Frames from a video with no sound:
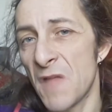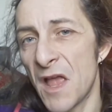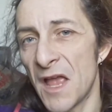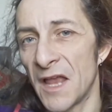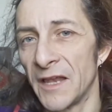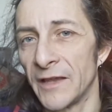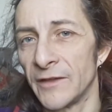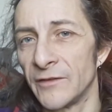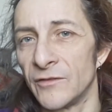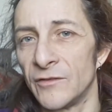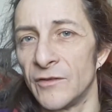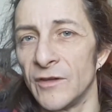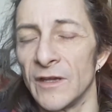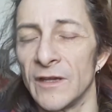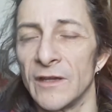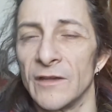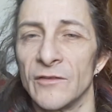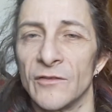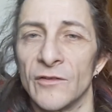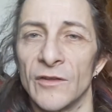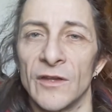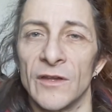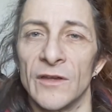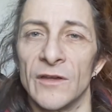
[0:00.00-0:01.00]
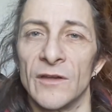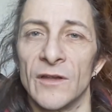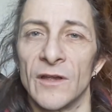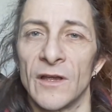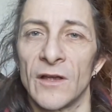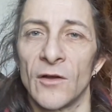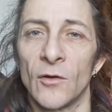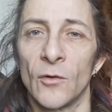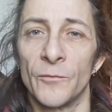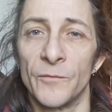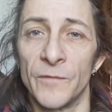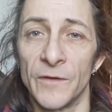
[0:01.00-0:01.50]
LSD is the
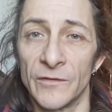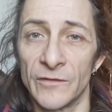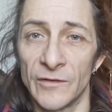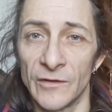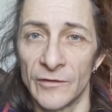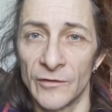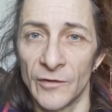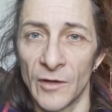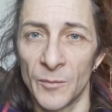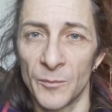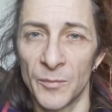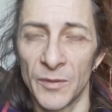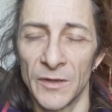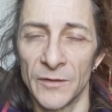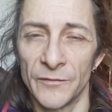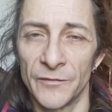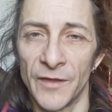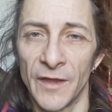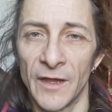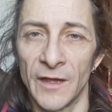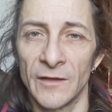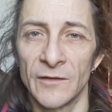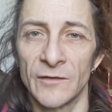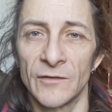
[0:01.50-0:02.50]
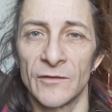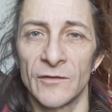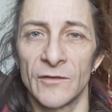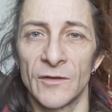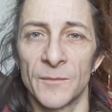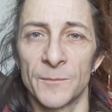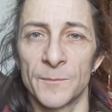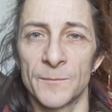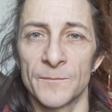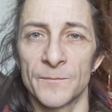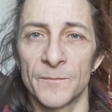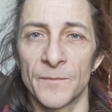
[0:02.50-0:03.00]
obvious example of this.
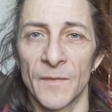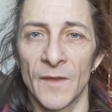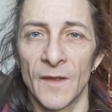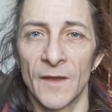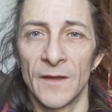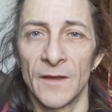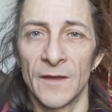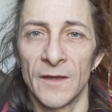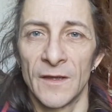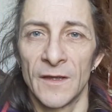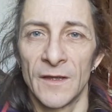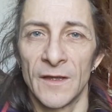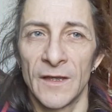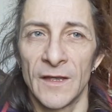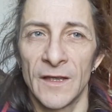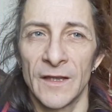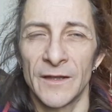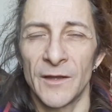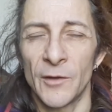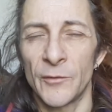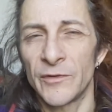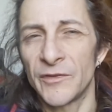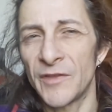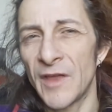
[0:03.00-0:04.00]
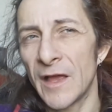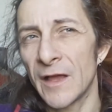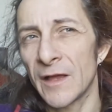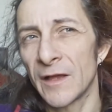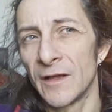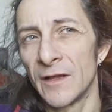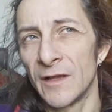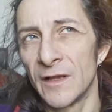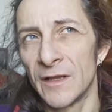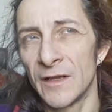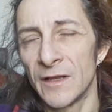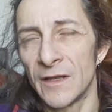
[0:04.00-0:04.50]
Now, is
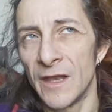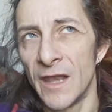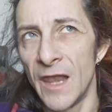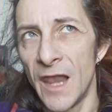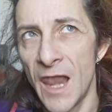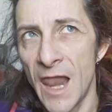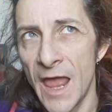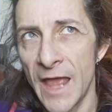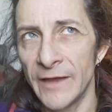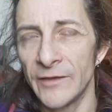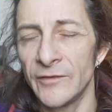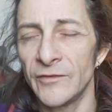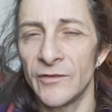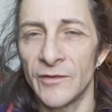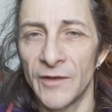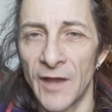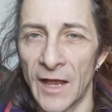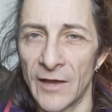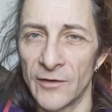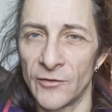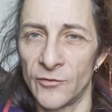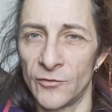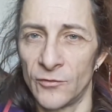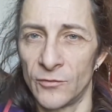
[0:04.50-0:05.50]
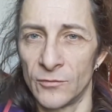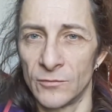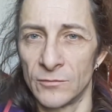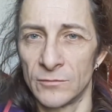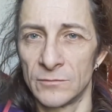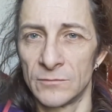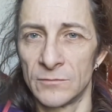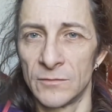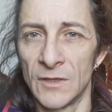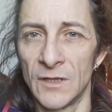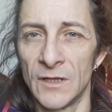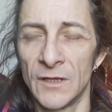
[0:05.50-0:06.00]
that less natural
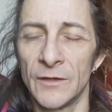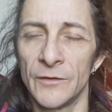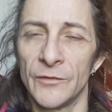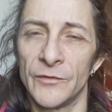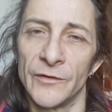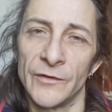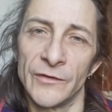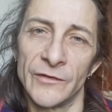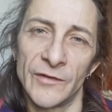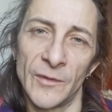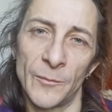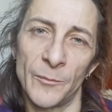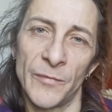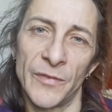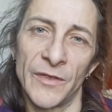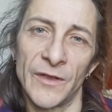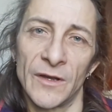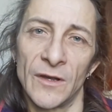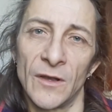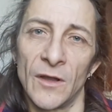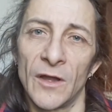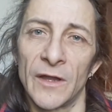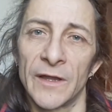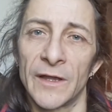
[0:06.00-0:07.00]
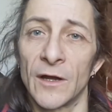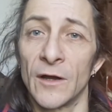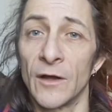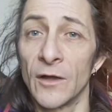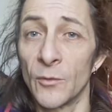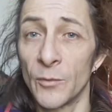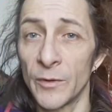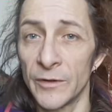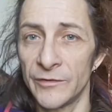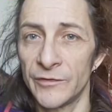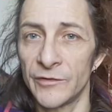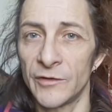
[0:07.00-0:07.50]
than something like
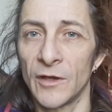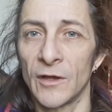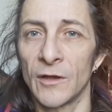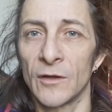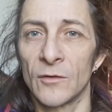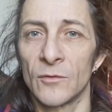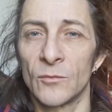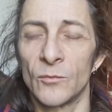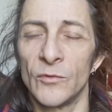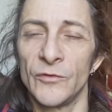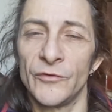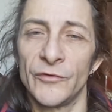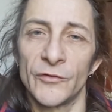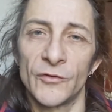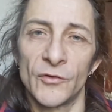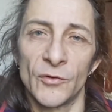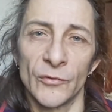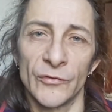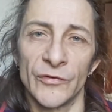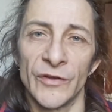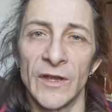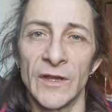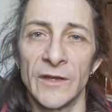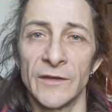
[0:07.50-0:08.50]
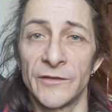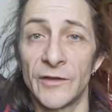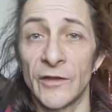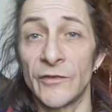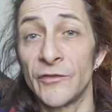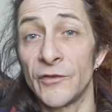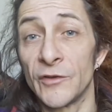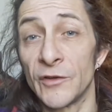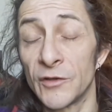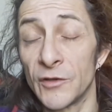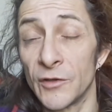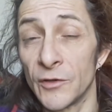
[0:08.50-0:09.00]
ayahuasca, which of course
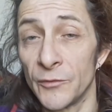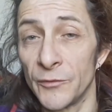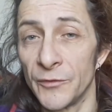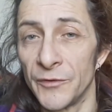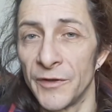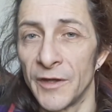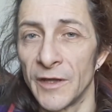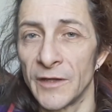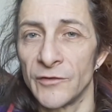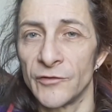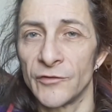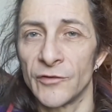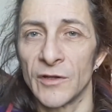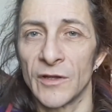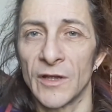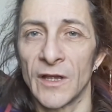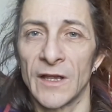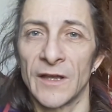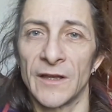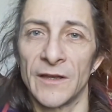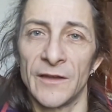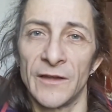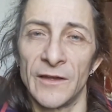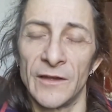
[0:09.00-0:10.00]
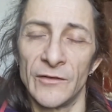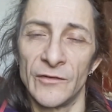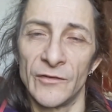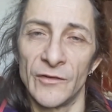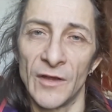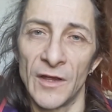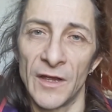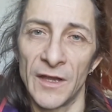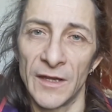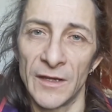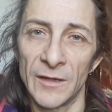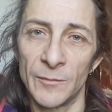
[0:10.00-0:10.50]
doesn't occur in nature and
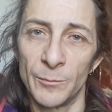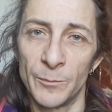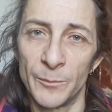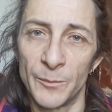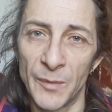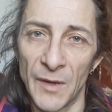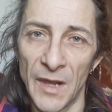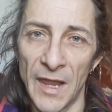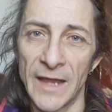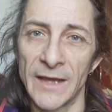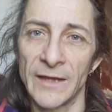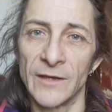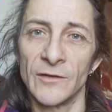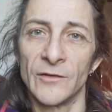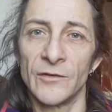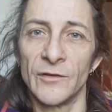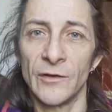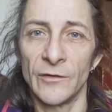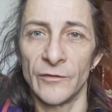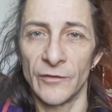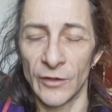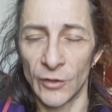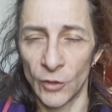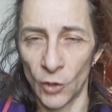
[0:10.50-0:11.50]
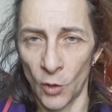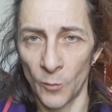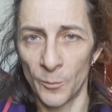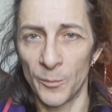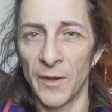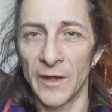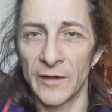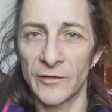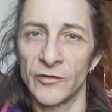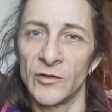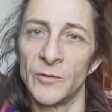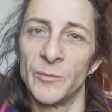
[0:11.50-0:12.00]
is a blend using
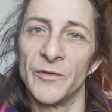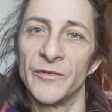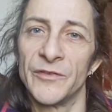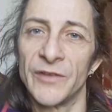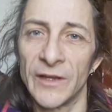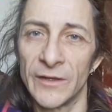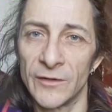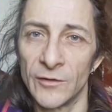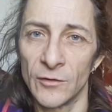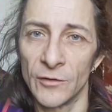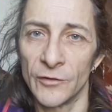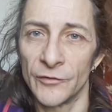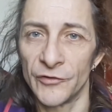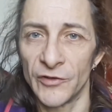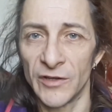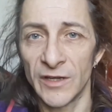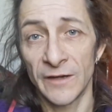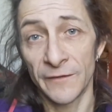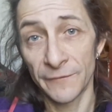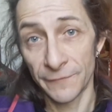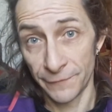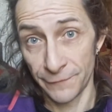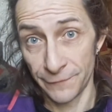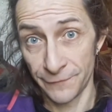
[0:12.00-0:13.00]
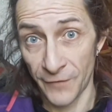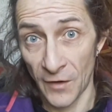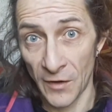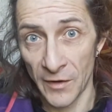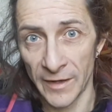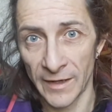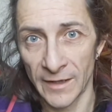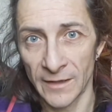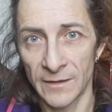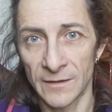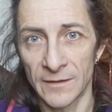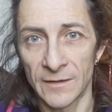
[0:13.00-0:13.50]
complex human technology,
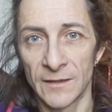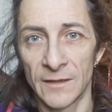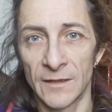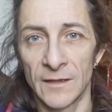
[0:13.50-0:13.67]
fire?